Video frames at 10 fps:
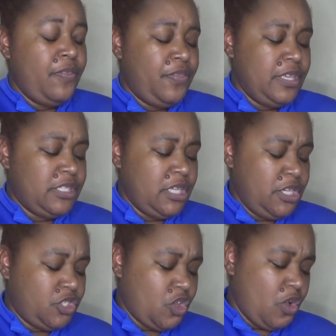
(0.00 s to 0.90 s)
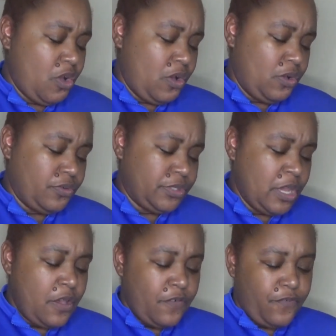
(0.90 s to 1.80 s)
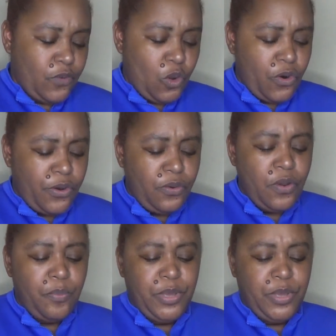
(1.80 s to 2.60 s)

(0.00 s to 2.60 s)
this is called Floral